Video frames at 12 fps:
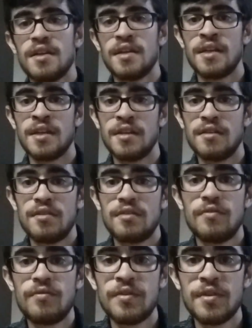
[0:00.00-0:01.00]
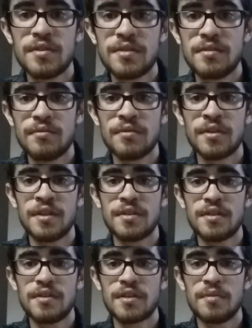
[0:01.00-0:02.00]
And first, we're going
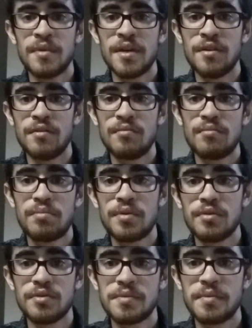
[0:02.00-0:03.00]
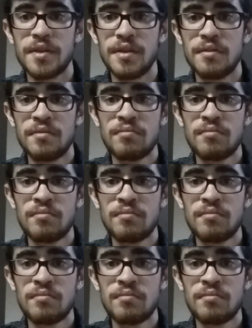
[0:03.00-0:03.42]
to talk about prospin.